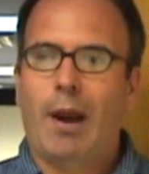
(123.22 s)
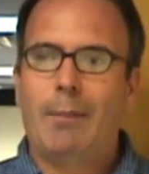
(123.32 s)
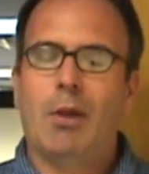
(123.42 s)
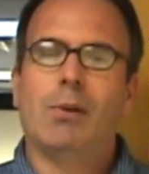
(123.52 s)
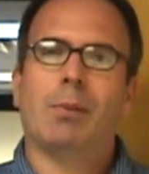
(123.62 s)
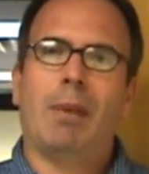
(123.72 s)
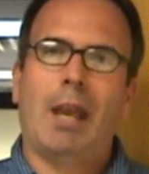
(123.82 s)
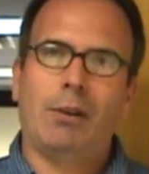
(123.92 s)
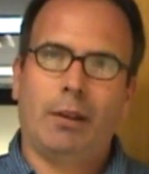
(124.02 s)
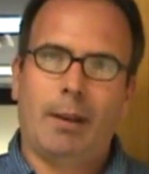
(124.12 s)
grab those and
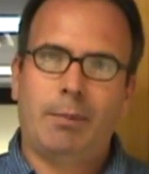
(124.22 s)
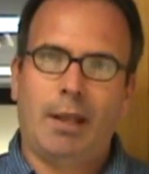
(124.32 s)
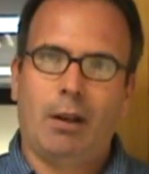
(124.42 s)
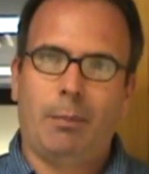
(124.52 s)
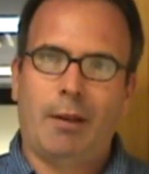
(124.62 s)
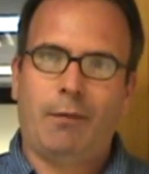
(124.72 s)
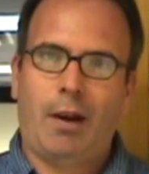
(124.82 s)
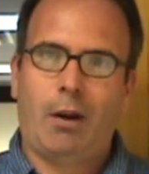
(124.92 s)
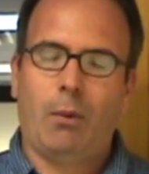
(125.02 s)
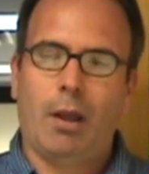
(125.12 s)
manually update all my
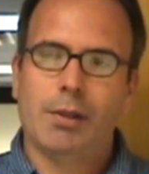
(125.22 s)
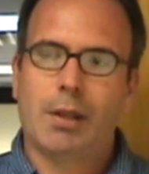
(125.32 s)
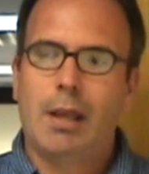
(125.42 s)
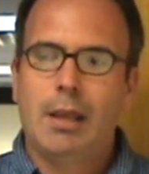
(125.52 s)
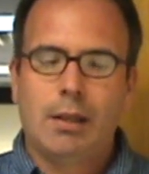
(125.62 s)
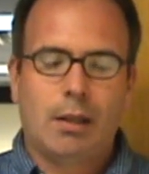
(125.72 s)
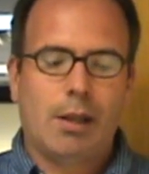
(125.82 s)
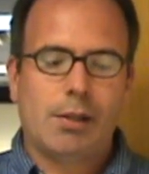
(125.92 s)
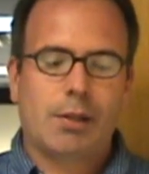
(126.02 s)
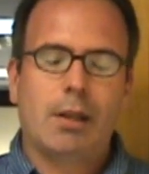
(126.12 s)
firewalls.
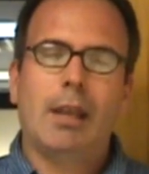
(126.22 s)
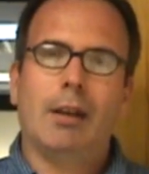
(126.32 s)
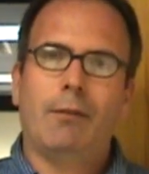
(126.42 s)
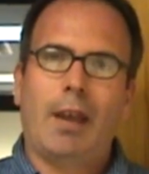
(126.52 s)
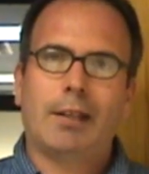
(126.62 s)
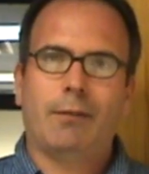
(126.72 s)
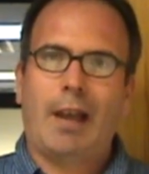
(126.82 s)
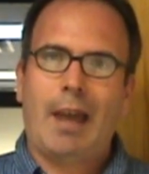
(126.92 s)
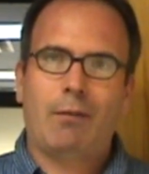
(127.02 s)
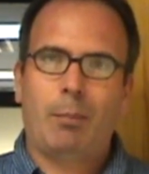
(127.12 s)
Because in effect, if
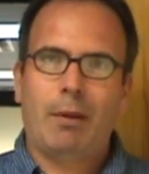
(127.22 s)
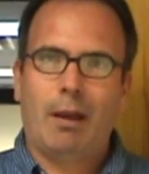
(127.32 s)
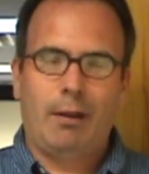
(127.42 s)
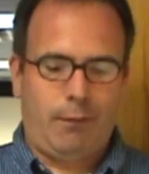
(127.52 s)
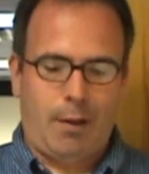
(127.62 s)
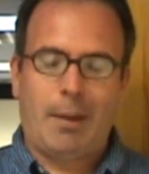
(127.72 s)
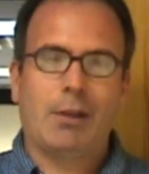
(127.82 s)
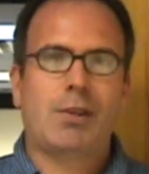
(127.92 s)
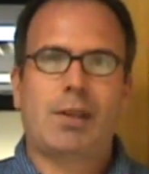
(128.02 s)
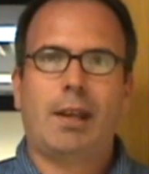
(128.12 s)
I'm
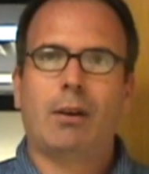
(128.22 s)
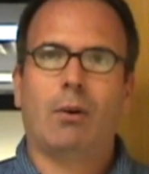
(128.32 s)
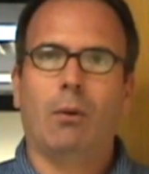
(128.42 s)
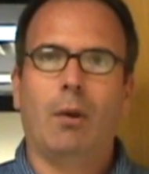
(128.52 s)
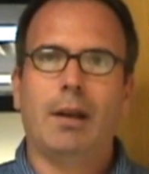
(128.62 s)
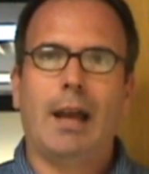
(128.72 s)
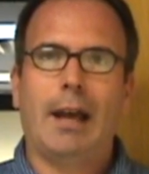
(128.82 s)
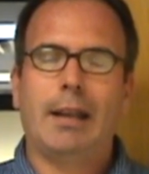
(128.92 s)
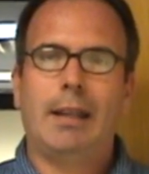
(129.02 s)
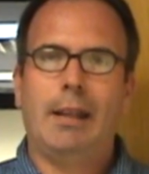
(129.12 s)
out sick or
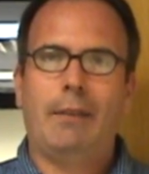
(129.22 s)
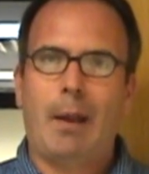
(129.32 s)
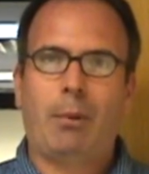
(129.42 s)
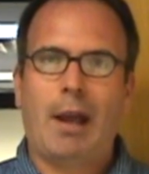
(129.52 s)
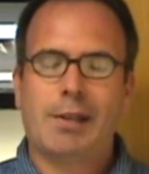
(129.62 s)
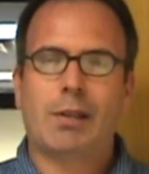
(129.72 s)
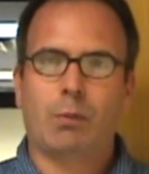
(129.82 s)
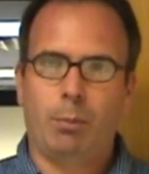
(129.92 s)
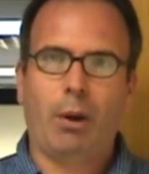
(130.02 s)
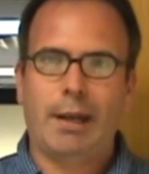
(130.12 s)
whatnot, that process
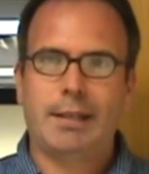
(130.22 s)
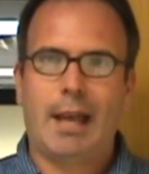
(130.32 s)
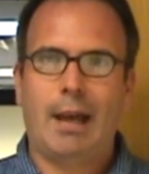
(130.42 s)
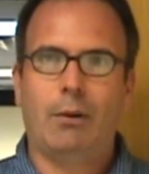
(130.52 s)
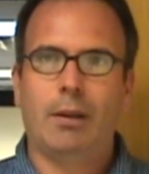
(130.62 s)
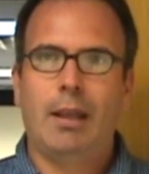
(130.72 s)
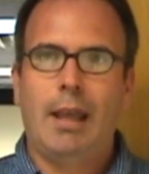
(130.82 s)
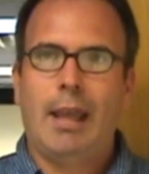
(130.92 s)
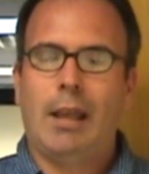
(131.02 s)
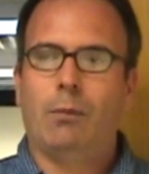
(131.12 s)
would break down
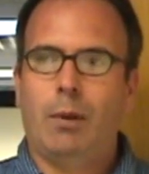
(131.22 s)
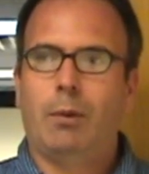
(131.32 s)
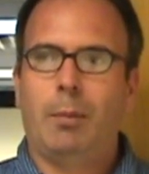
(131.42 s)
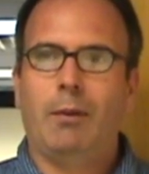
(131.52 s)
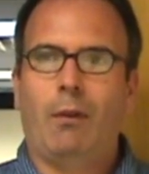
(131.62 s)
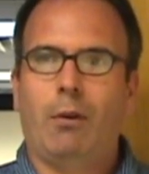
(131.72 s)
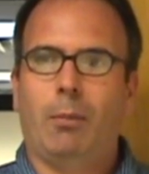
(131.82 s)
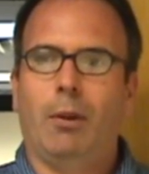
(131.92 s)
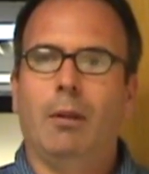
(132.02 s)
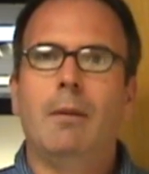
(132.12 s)
and we would be
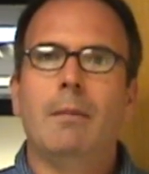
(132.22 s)
vulnerable.